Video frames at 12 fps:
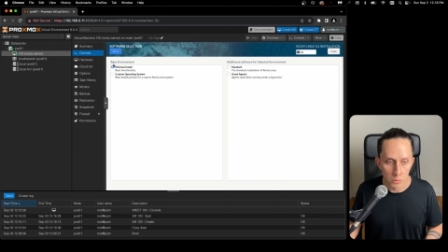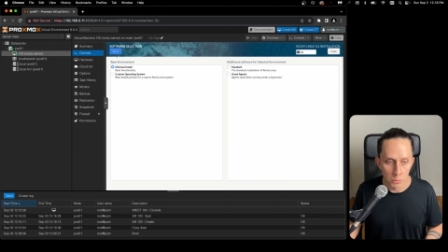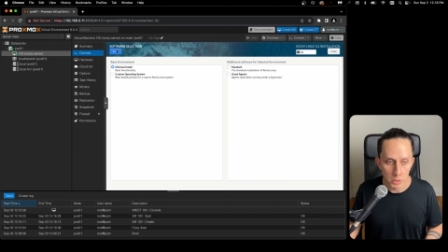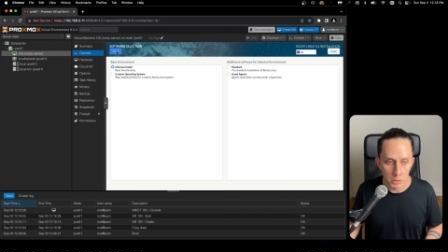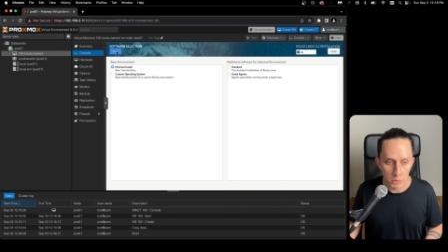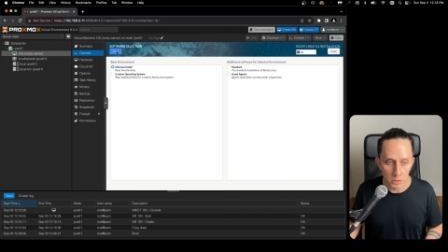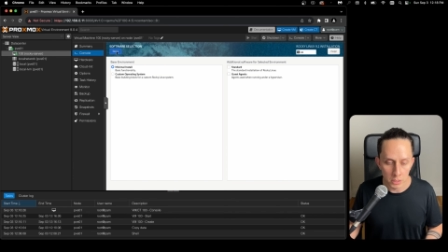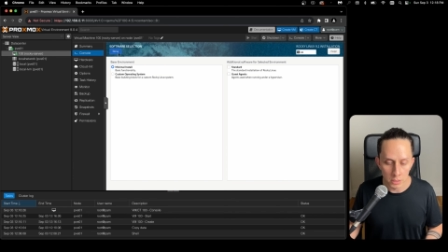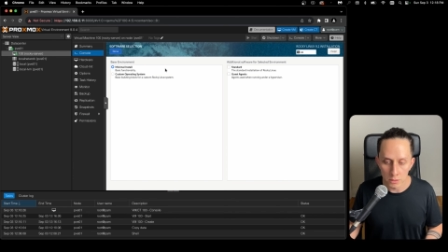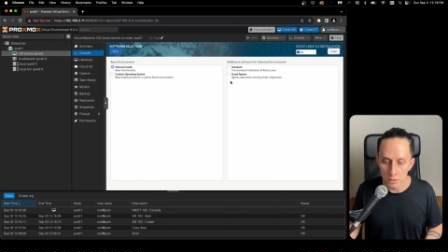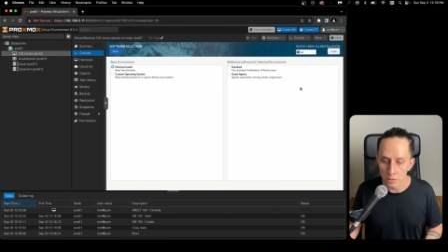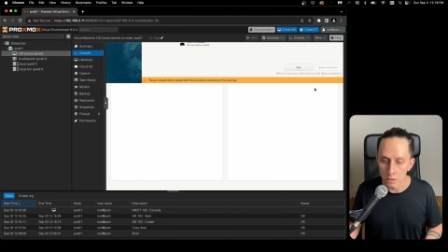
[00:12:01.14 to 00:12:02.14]
minimal
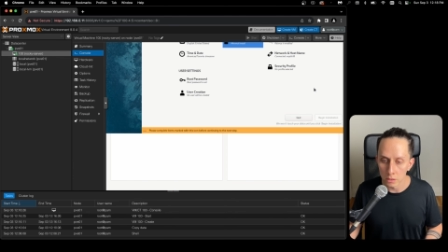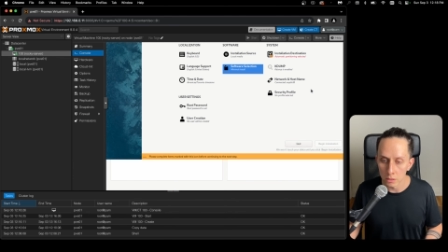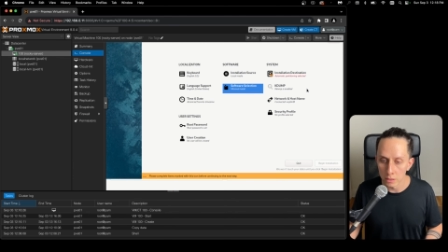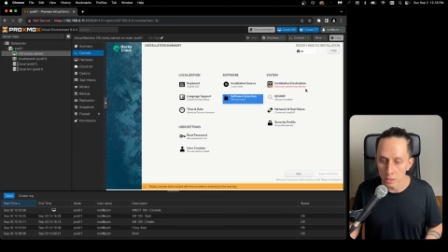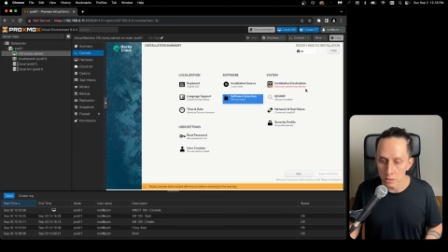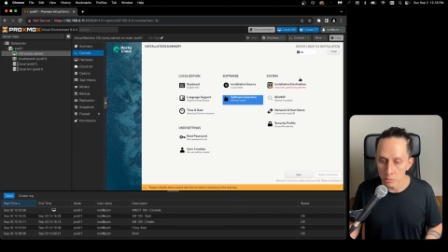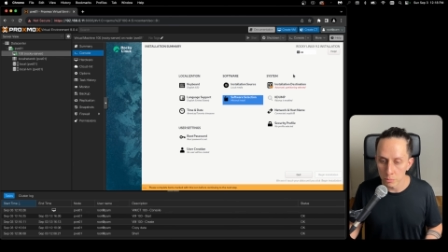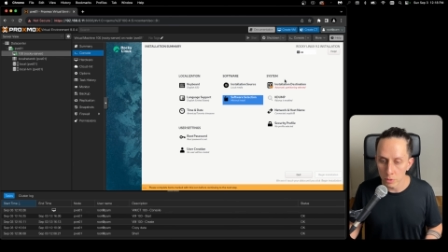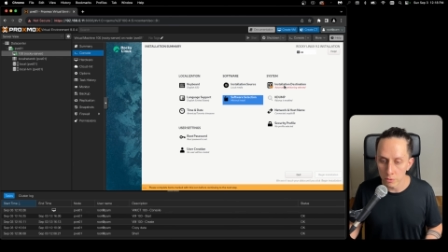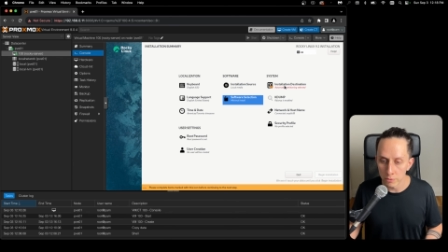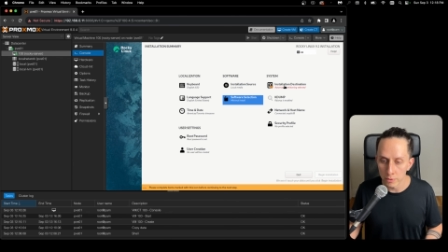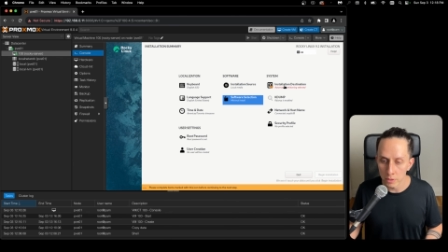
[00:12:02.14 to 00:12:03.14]
install that's
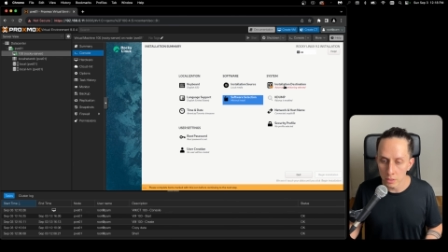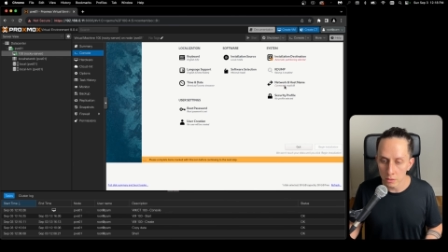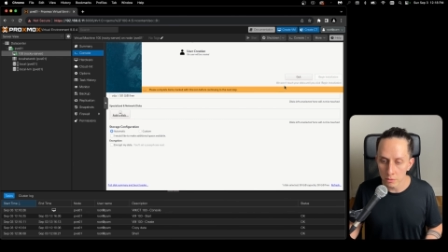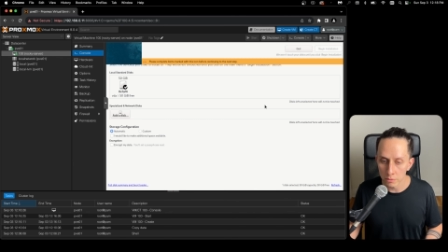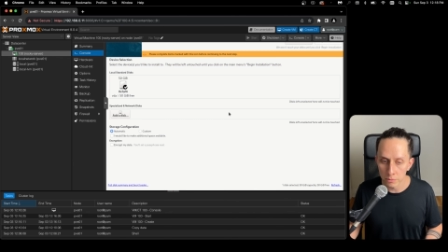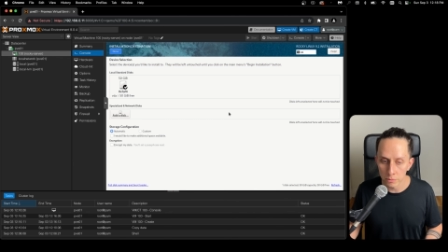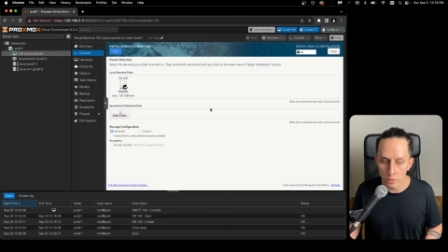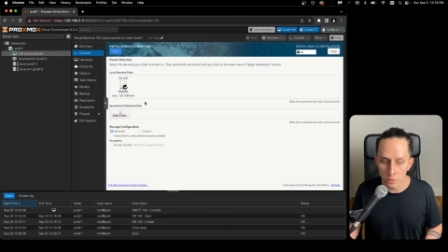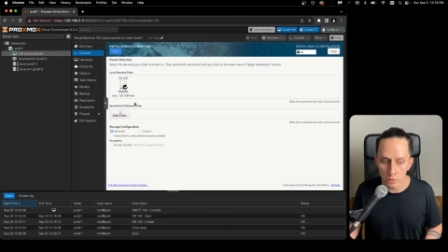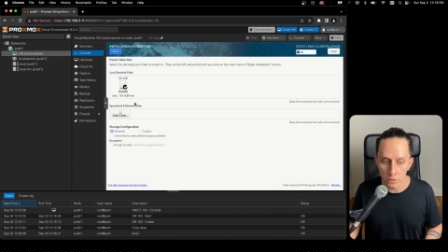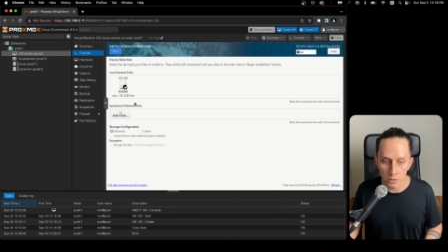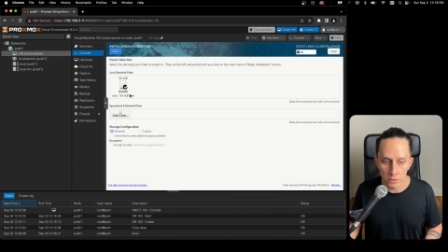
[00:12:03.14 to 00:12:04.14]
perfect
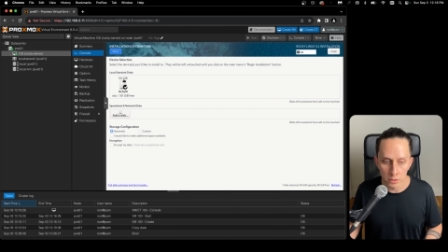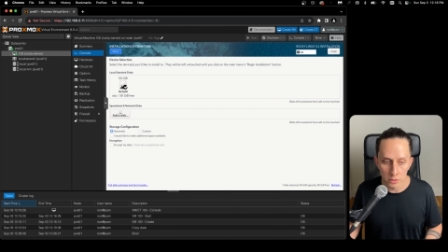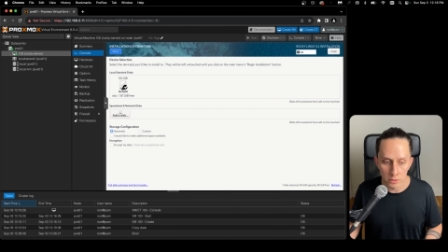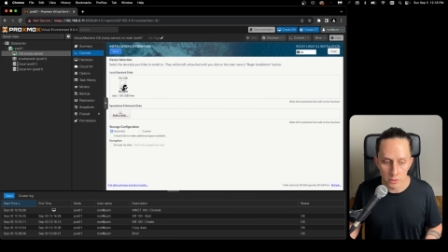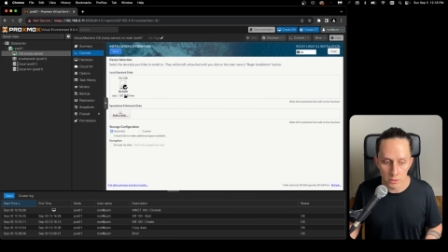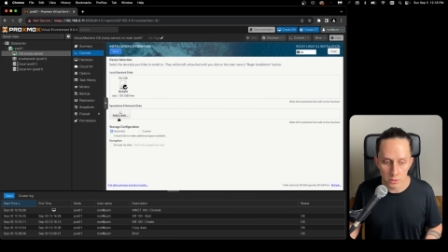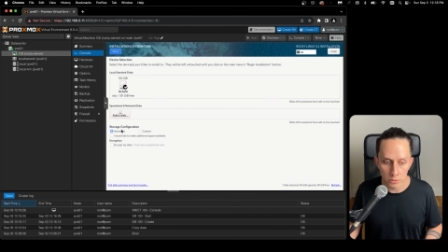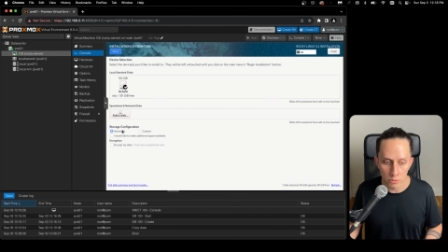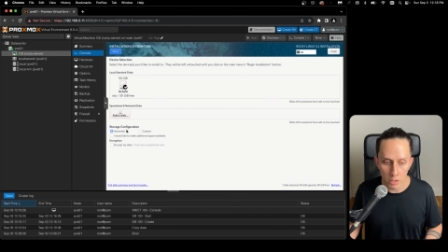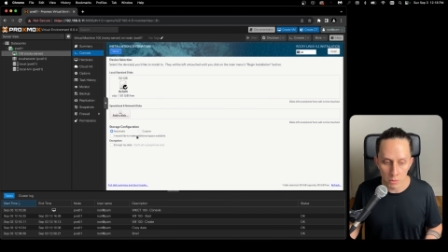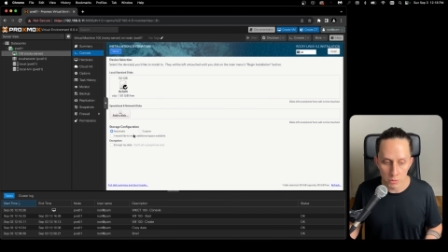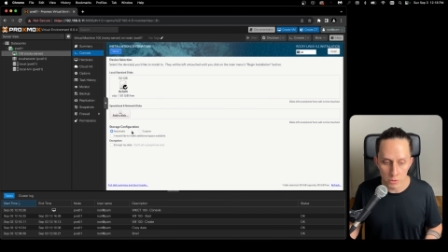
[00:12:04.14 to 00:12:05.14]
for the disk
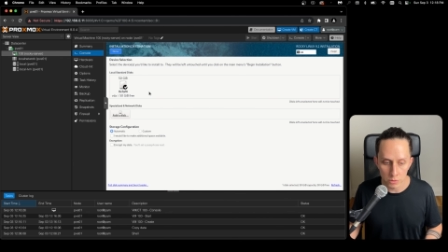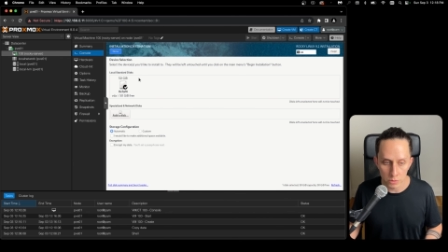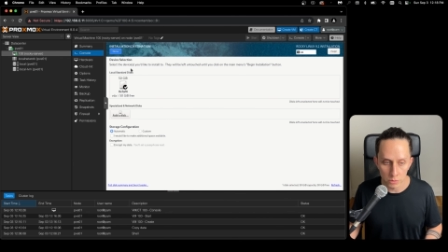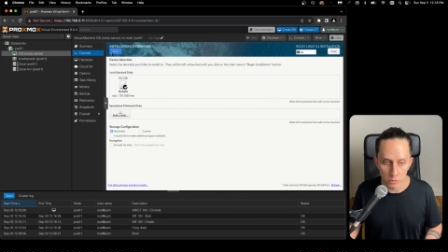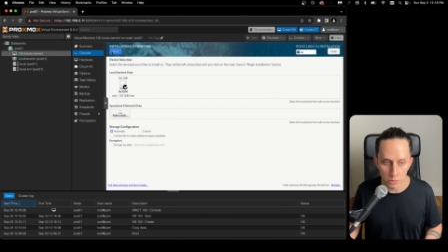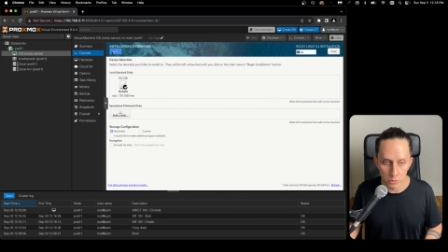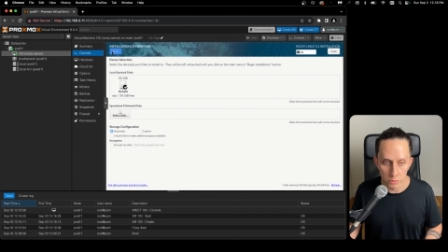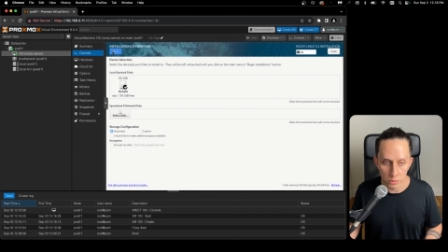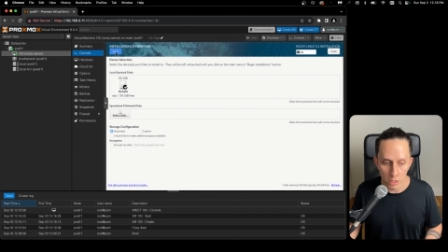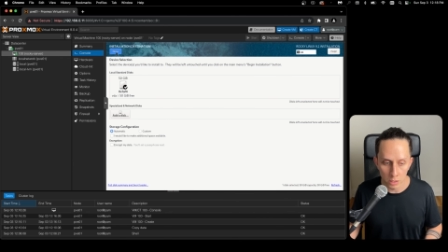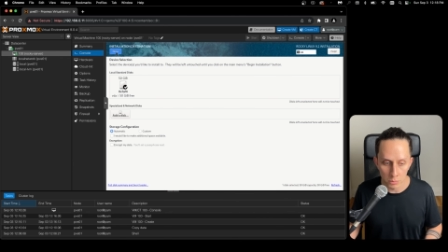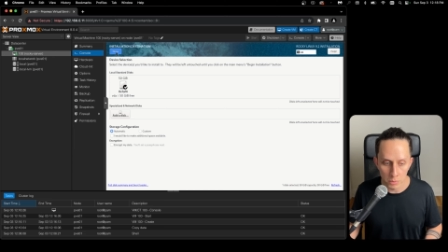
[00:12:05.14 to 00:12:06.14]
drive we're just going to do
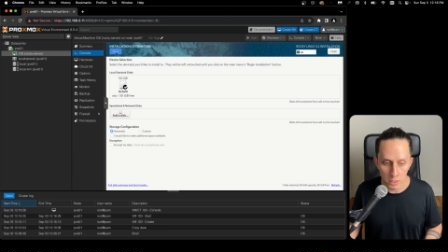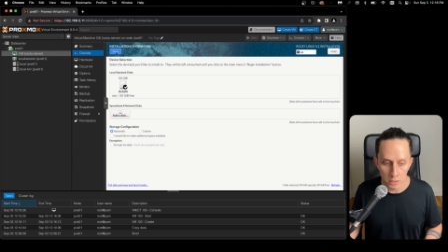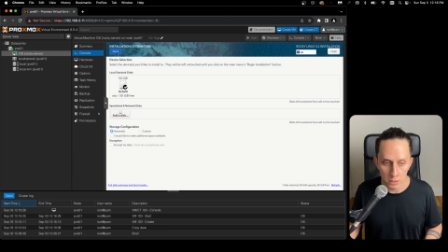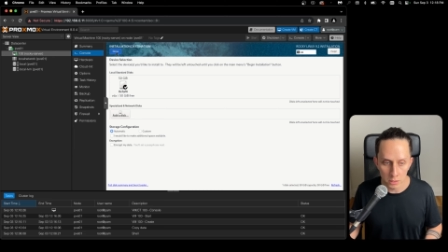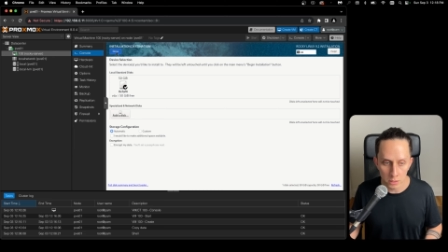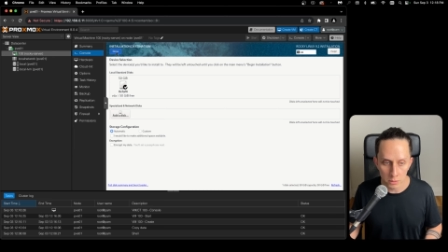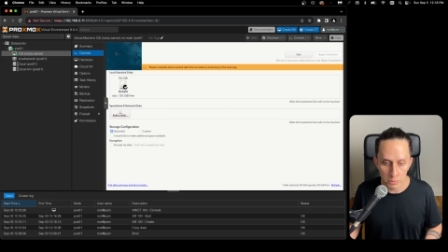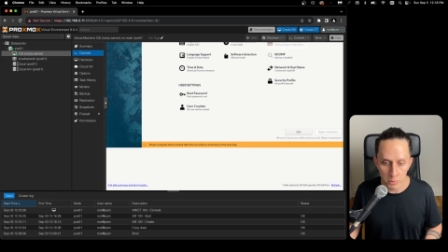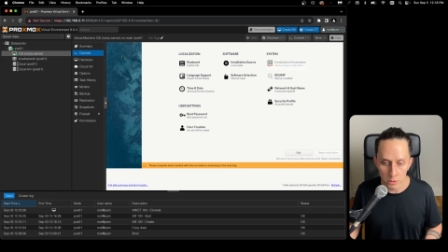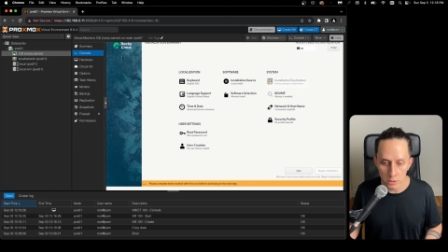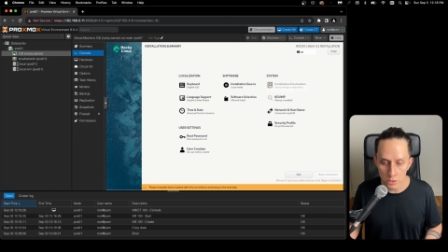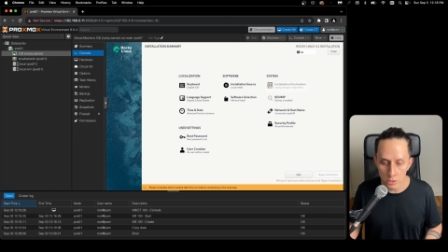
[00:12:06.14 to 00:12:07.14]
automatic
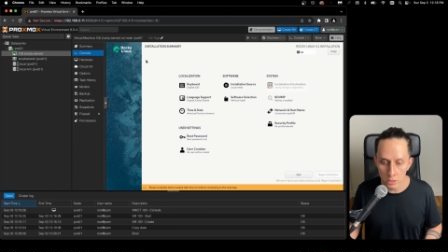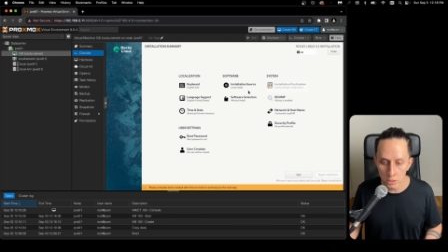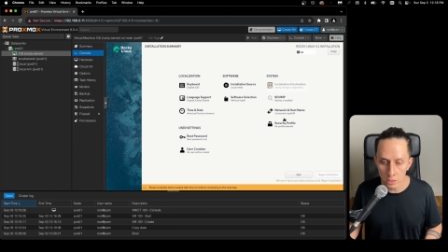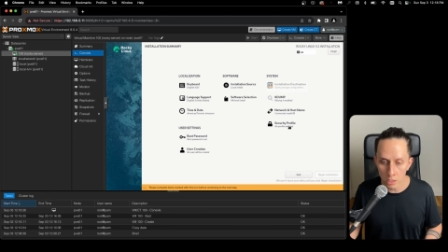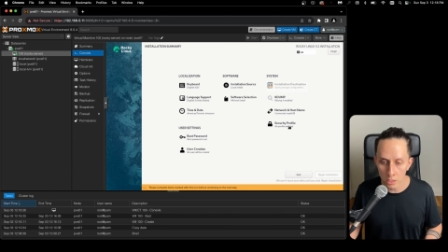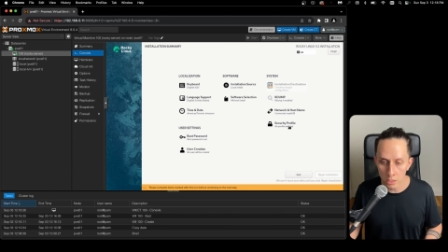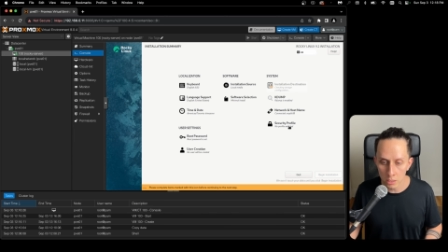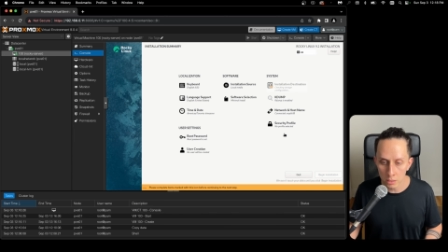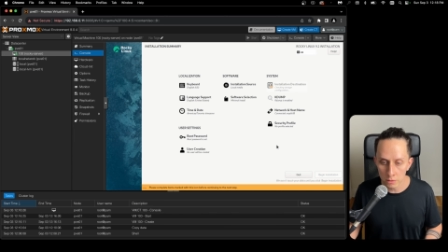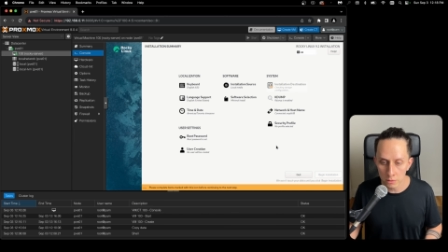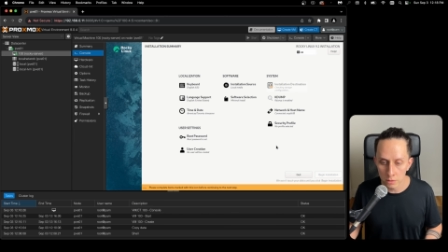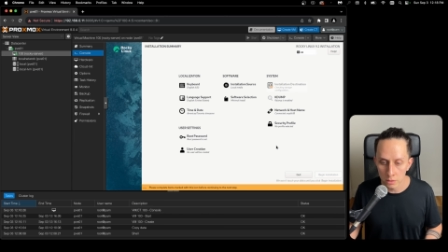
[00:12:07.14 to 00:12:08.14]
partitioning
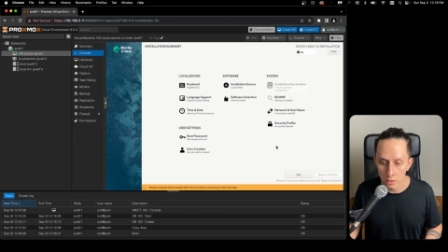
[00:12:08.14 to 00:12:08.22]
and